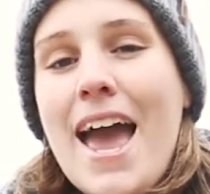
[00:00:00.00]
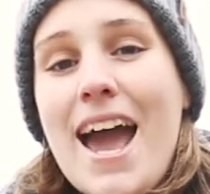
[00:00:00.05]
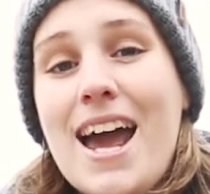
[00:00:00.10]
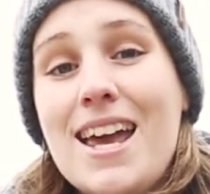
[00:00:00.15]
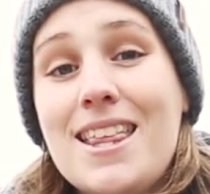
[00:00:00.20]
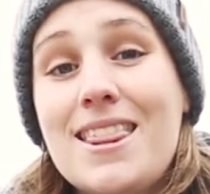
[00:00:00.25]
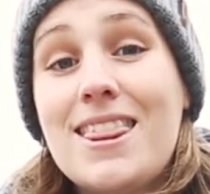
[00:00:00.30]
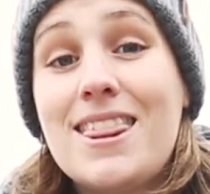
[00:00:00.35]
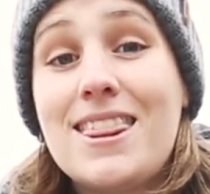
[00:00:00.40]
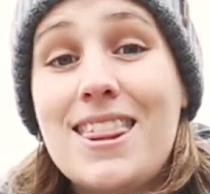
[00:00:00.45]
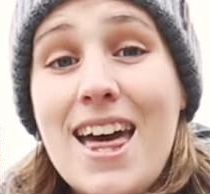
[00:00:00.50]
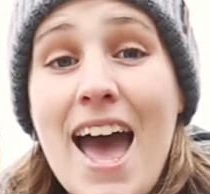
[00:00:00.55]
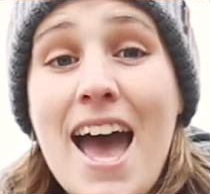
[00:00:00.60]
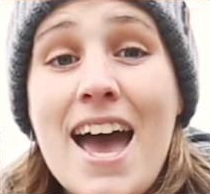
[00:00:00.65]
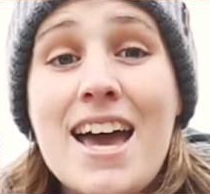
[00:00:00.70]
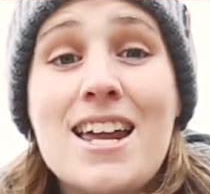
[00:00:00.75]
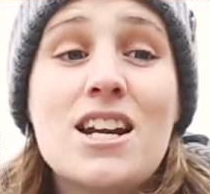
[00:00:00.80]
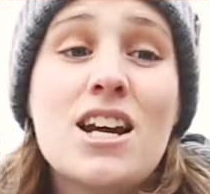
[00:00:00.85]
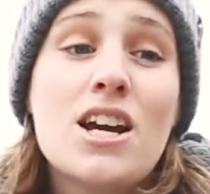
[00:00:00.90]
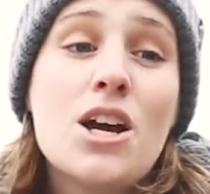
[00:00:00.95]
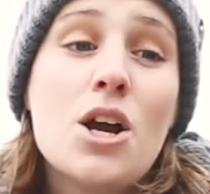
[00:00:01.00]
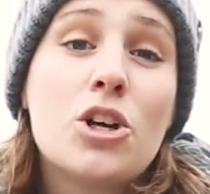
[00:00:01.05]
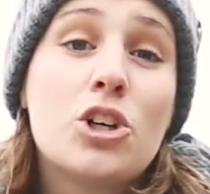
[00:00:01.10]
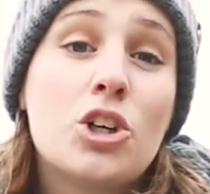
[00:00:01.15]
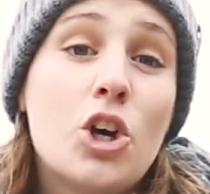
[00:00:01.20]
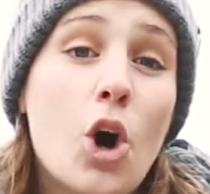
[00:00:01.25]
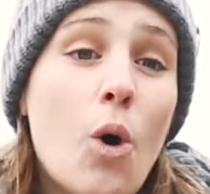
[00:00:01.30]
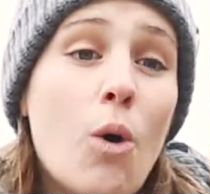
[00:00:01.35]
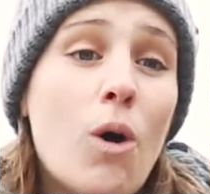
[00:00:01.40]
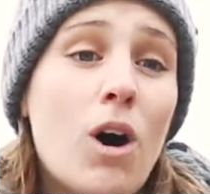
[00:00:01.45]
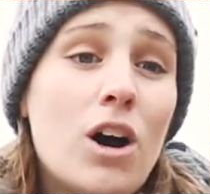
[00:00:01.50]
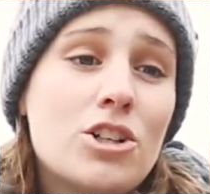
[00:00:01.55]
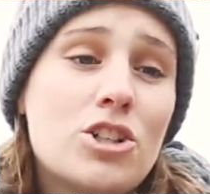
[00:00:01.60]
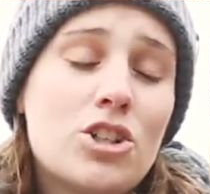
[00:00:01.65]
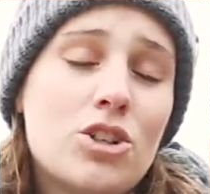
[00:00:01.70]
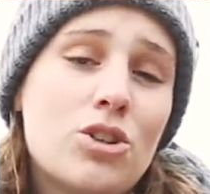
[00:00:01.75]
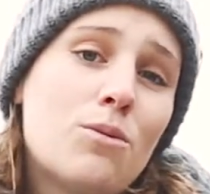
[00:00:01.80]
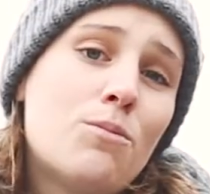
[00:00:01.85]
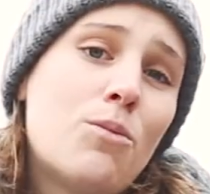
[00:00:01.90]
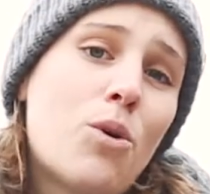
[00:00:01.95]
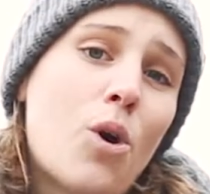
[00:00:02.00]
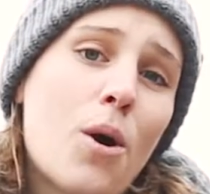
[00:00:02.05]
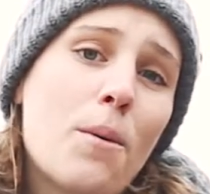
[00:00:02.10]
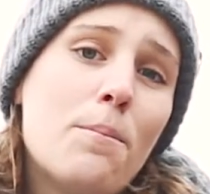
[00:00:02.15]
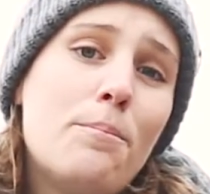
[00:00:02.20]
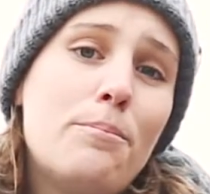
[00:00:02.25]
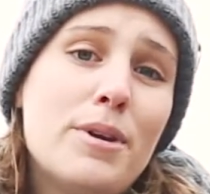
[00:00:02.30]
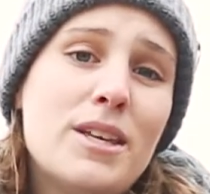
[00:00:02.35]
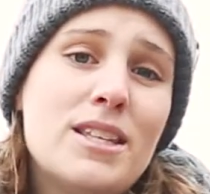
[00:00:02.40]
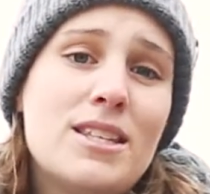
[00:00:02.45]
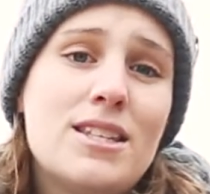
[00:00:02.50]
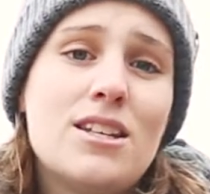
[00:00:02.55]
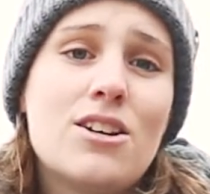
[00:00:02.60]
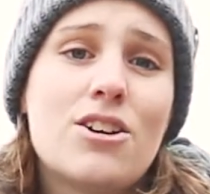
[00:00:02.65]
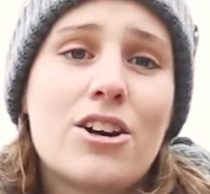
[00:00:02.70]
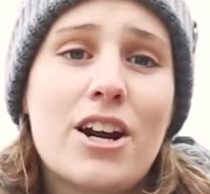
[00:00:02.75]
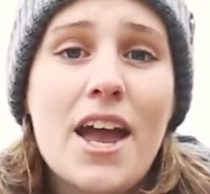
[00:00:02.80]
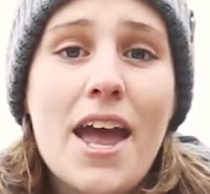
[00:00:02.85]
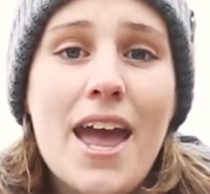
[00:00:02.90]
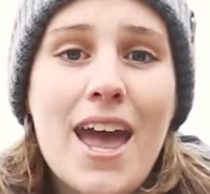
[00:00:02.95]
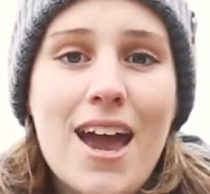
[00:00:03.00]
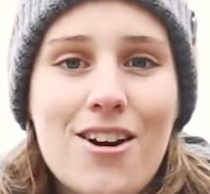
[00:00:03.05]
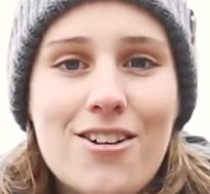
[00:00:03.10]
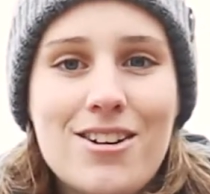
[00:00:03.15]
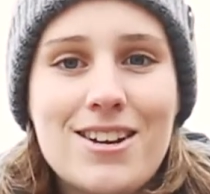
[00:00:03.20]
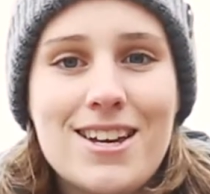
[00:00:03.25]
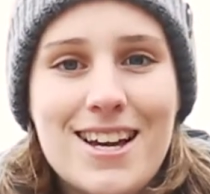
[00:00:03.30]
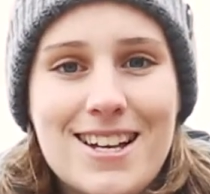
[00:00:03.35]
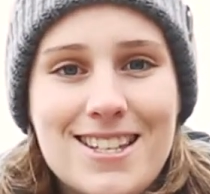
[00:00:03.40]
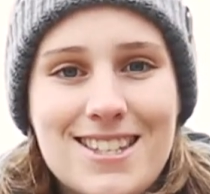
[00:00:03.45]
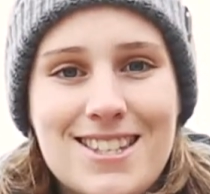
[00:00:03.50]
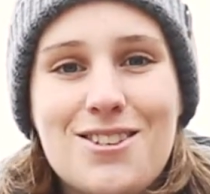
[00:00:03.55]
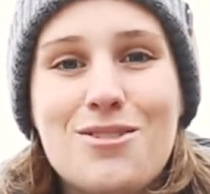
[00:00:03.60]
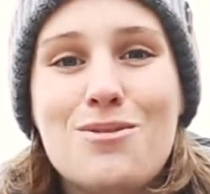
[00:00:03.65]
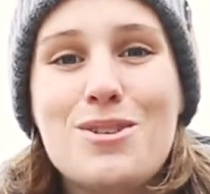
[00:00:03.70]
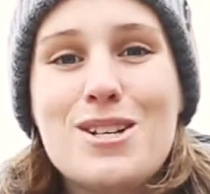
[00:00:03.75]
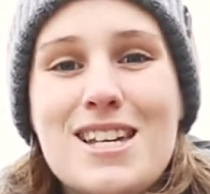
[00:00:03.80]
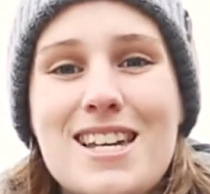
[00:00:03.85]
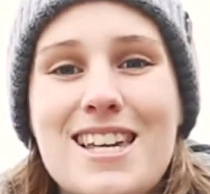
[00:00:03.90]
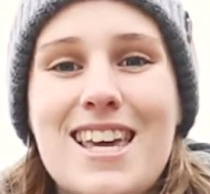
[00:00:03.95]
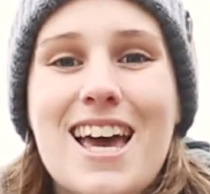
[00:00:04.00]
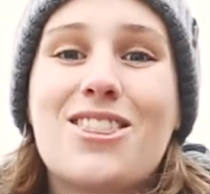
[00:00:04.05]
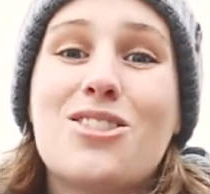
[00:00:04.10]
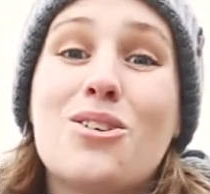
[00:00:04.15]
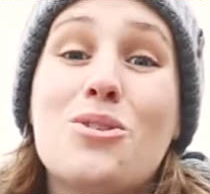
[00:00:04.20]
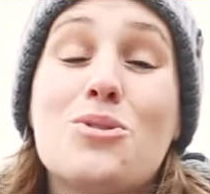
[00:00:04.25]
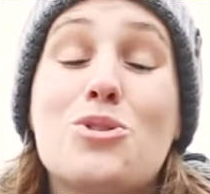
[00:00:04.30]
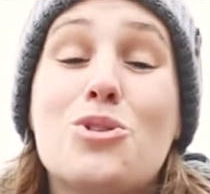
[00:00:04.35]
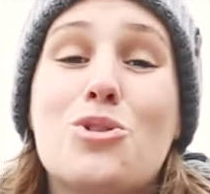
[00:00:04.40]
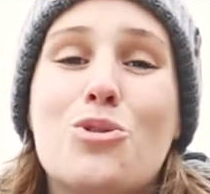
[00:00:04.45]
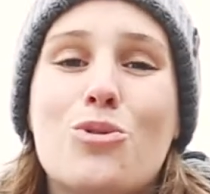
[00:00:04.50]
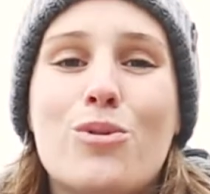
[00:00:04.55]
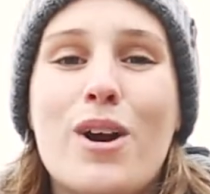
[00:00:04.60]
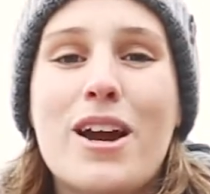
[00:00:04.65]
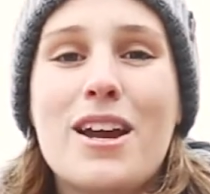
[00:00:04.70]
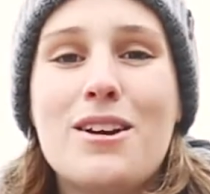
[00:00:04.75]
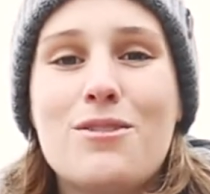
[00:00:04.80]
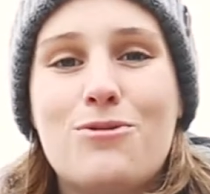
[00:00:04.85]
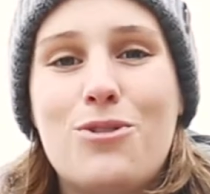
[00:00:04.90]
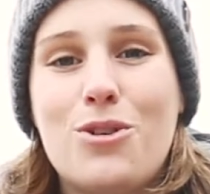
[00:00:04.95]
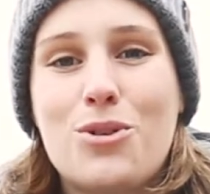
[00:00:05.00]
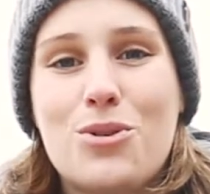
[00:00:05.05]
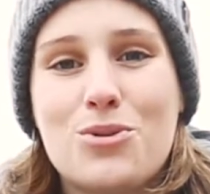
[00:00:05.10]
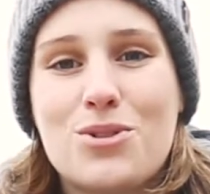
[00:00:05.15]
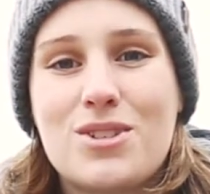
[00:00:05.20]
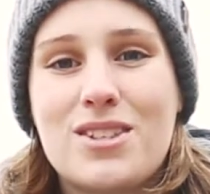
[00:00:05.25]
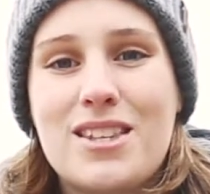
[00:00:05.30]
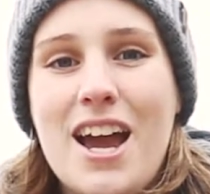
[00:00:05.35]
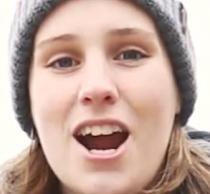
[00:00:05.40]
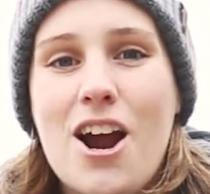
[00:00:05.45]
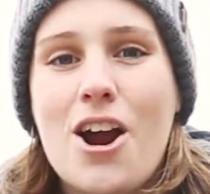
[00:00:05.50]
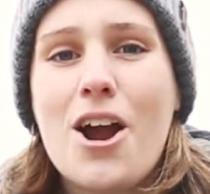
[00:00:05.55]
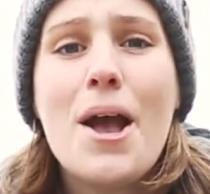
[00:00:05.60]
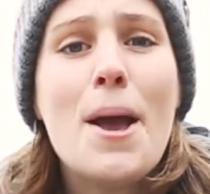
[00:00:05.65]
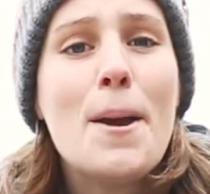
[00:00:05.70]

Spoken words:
and then go on to the more busier areas so we can get those great photos there.